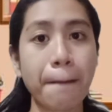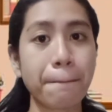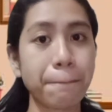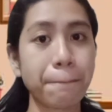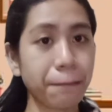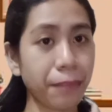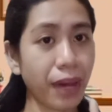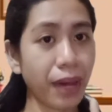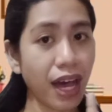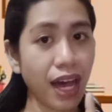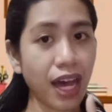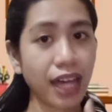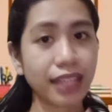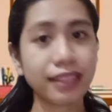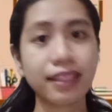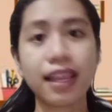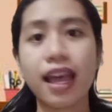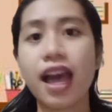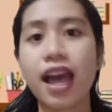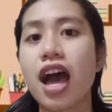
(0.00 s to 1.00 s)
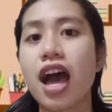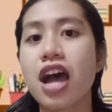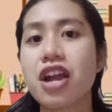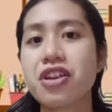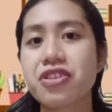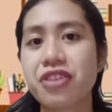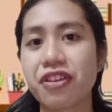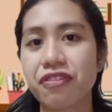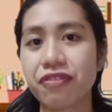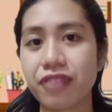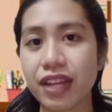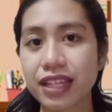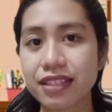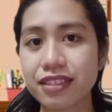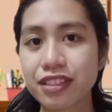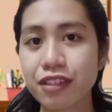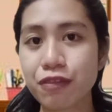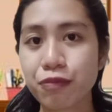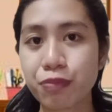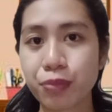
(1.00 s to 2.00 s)
but
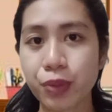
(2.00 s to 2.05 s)
reflexive